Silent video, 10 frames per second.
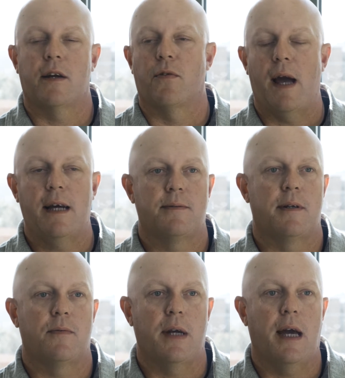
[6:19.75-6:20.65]
a grasp
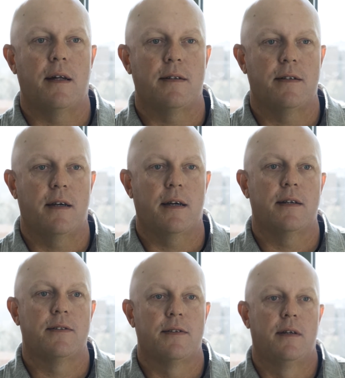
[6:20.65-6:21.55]
on reality, I
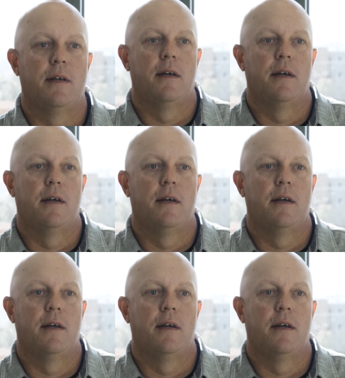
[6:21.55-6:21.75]
guess.